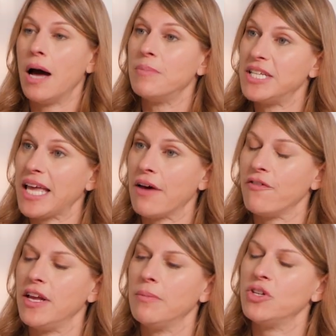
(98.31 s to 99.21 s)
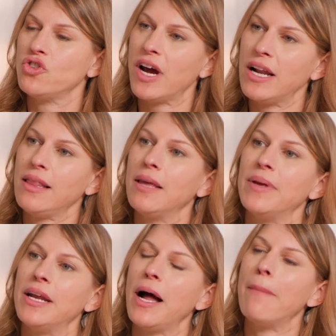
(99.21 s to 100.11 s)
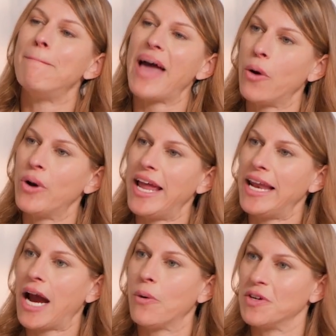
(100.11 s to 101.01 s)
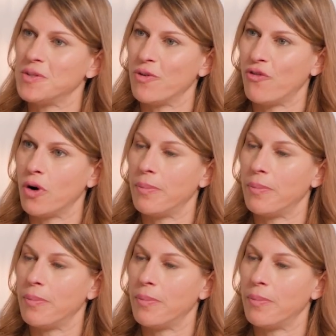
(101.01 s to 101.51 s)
to caffeine, but try to limit it about 8 hours before